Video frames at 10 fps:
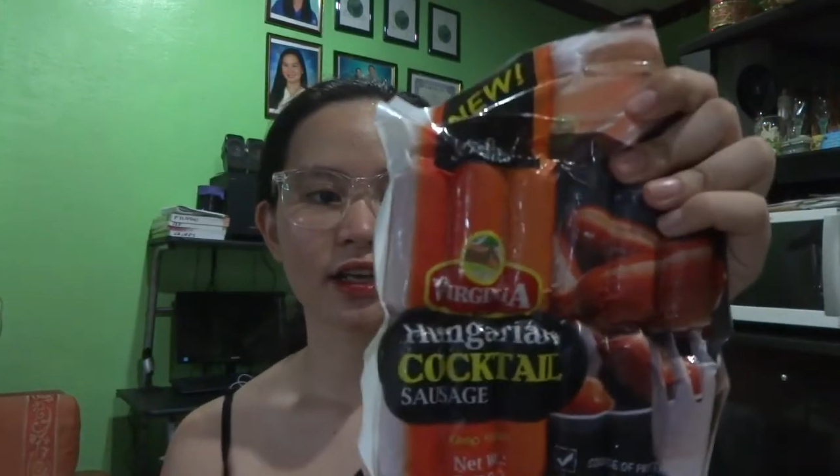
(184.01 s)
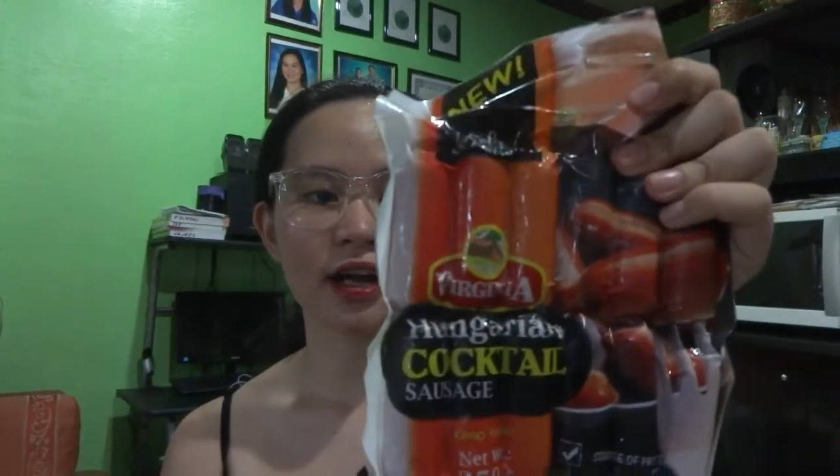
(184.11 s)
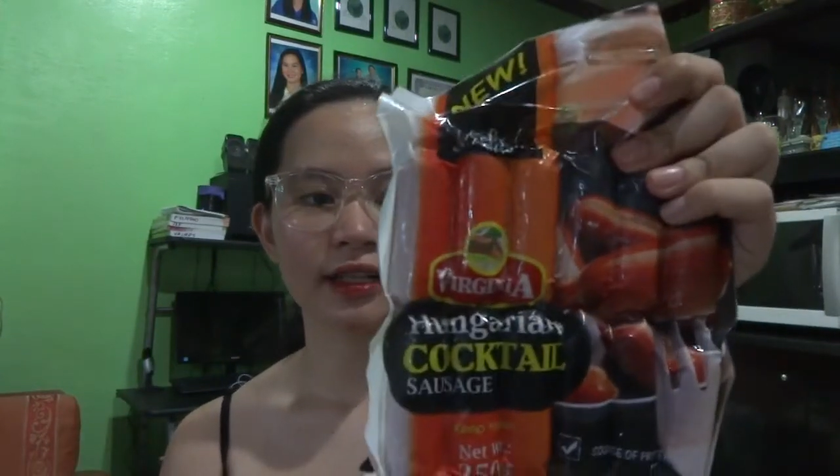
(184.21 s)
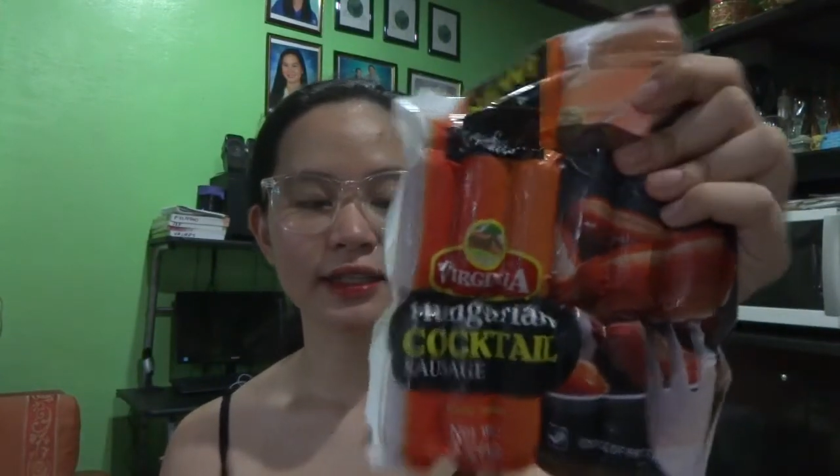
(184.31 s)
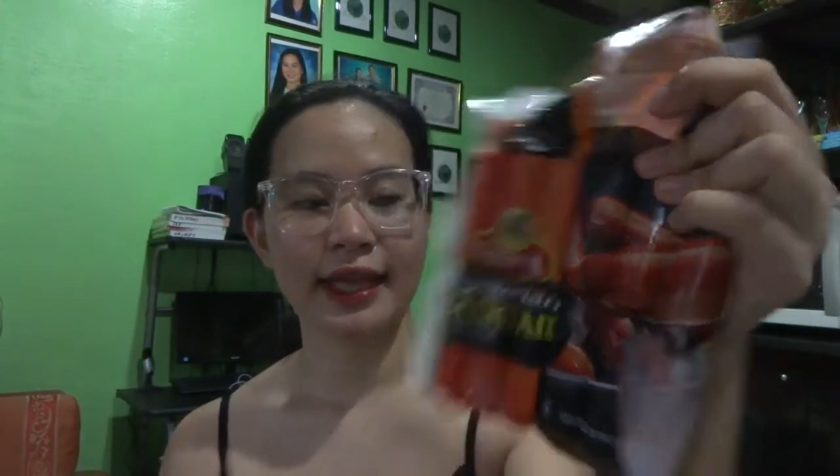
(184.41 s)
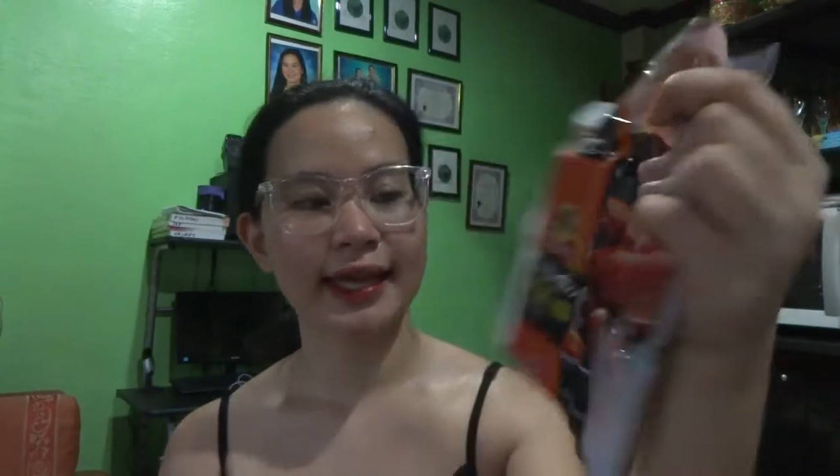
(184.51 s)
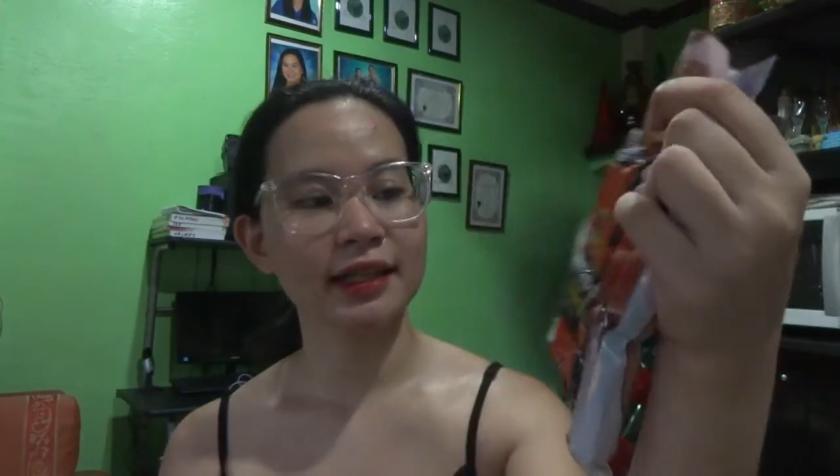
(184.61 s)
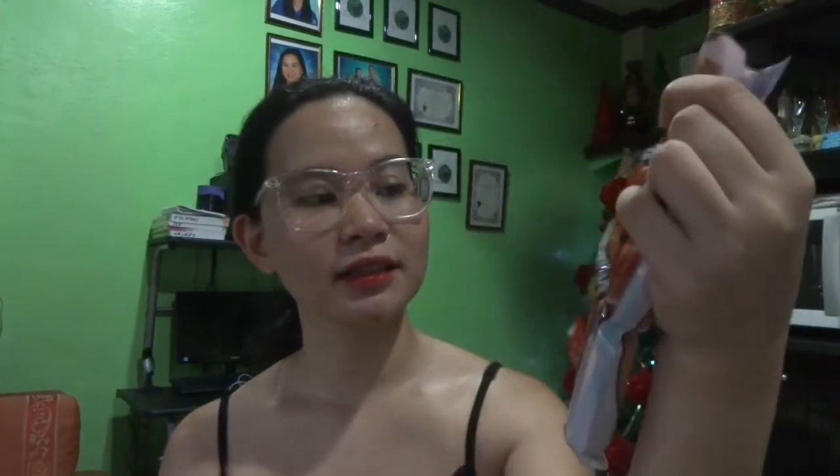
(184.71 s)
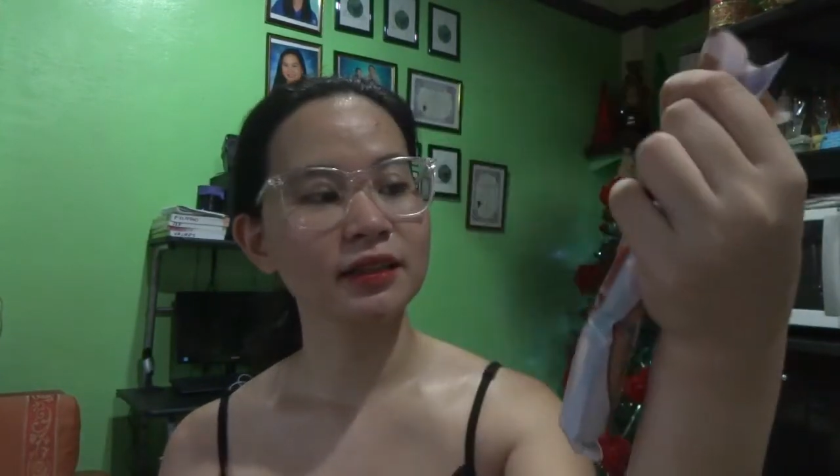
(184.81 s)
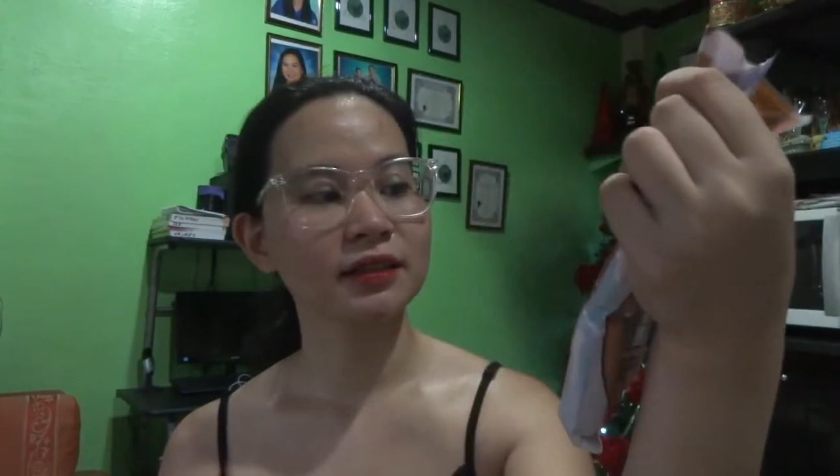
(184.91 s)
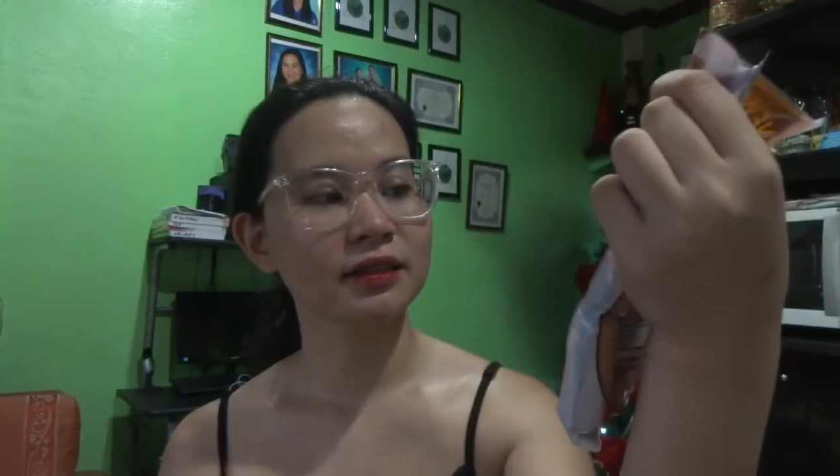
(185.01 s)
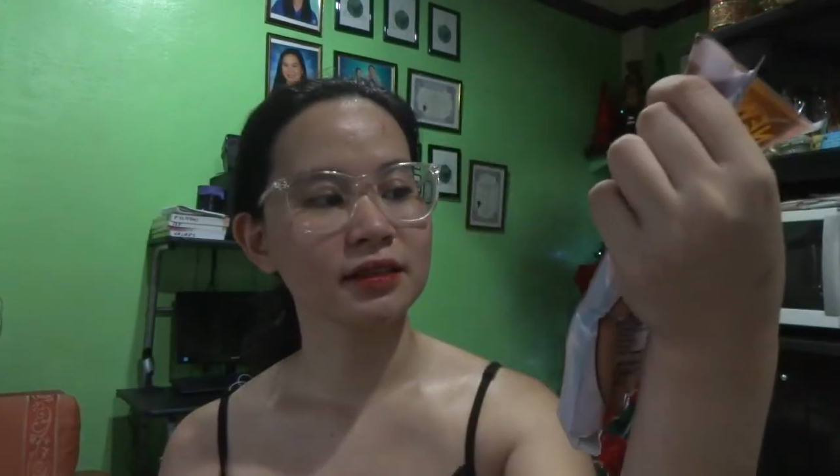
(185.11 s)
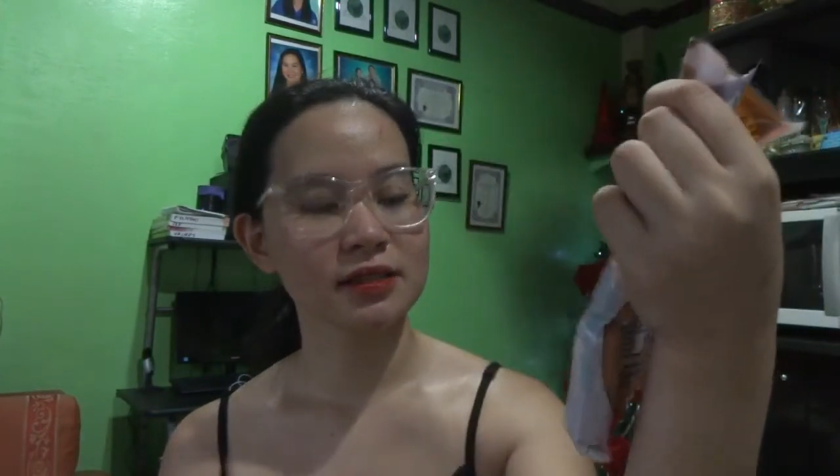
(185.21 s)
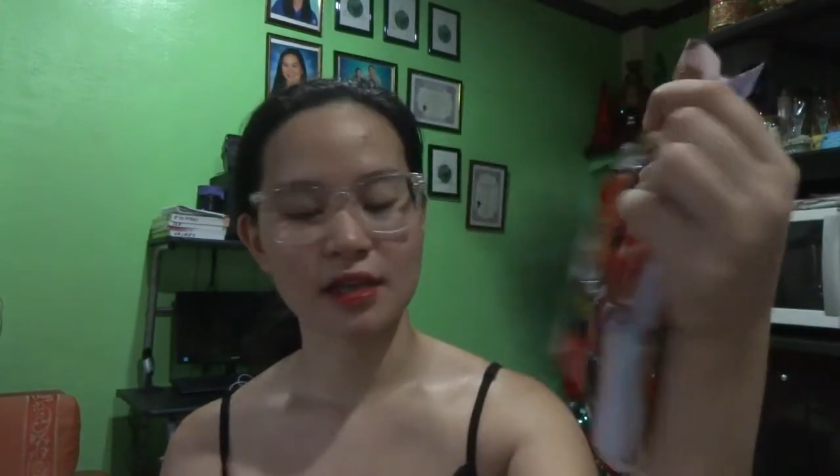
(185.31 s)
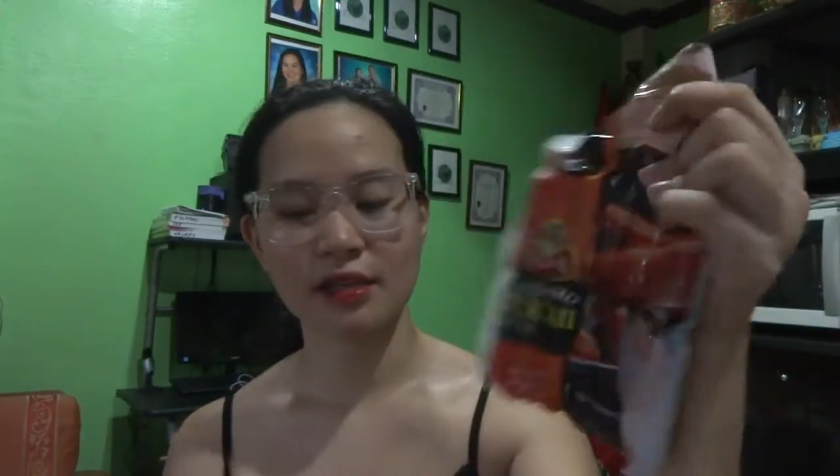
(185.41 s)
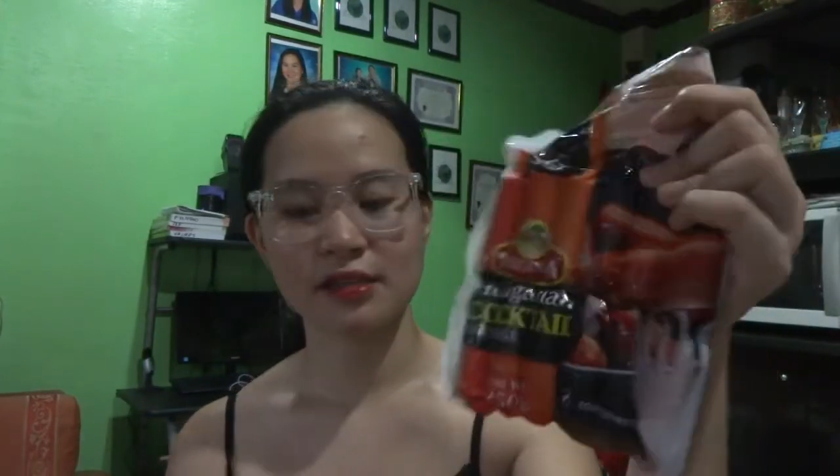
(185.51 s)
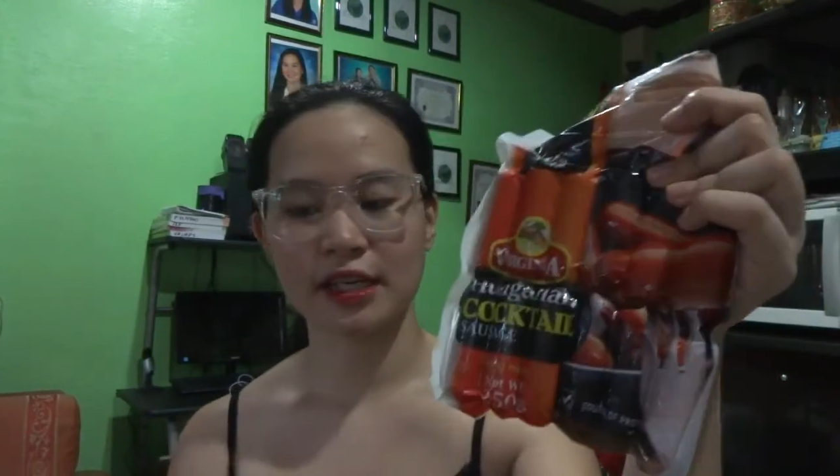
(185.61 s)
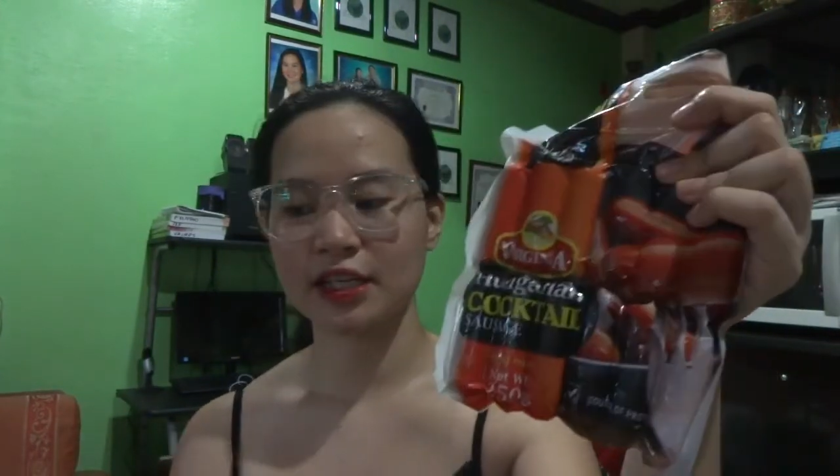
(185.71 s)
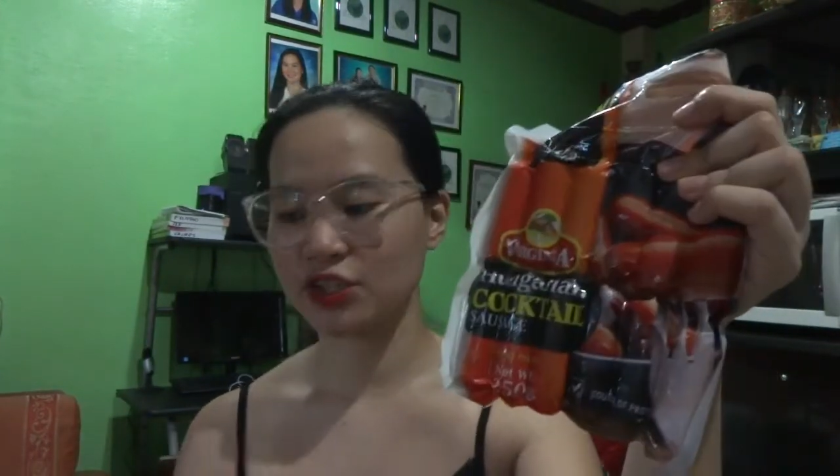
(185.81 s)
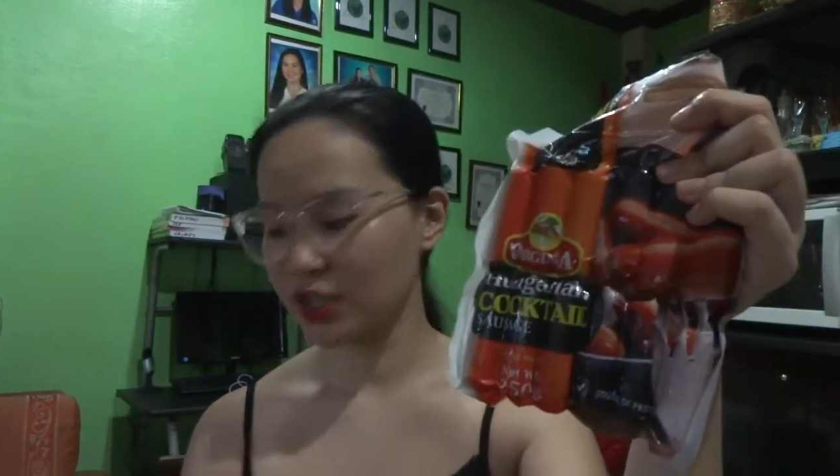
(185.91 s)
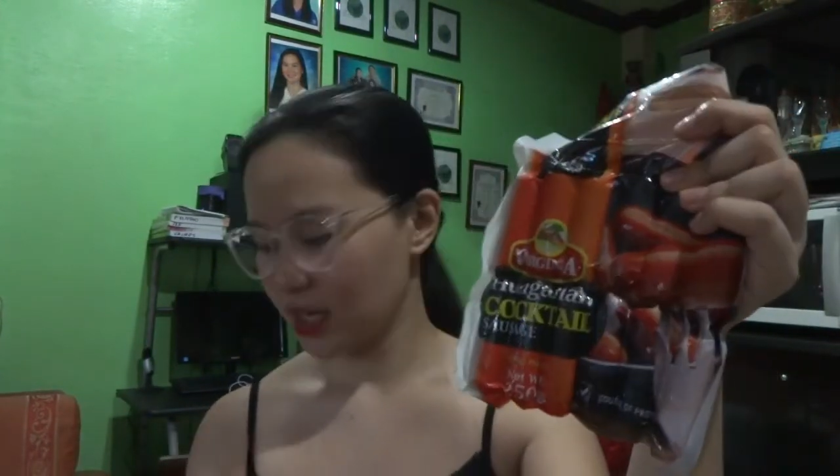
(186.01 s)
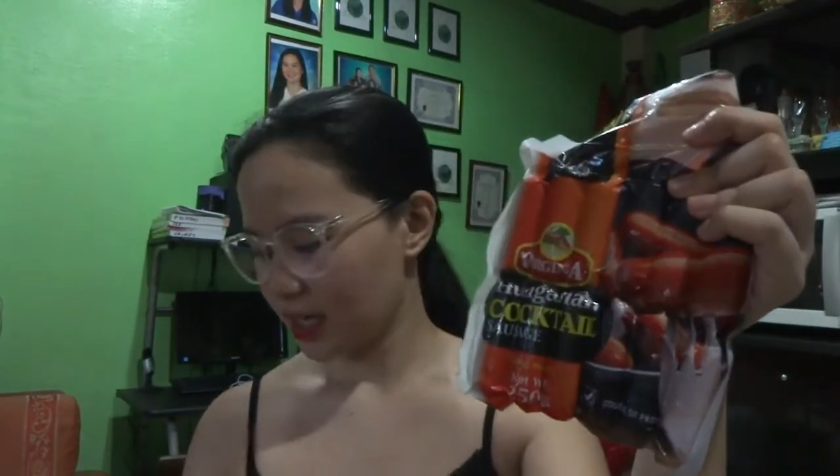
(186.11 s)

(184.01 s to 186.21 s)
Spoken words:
cocktail sausage.